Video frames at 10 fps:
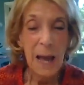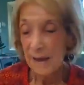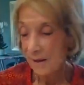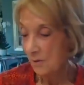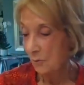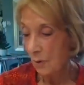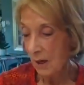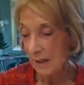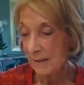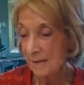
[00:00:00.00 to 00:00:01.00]
And
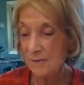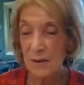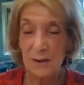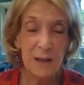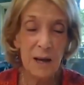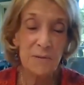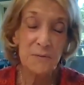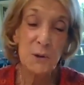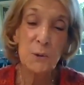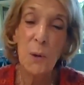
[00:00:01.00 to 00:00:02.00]
Ryan,
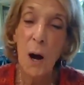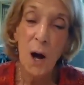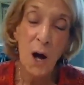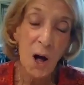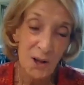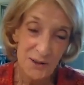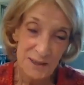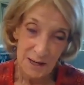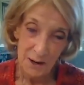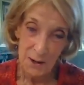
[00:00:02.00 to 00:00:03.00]
love you all
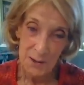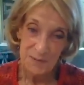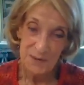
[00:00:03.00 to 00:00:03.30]
the time.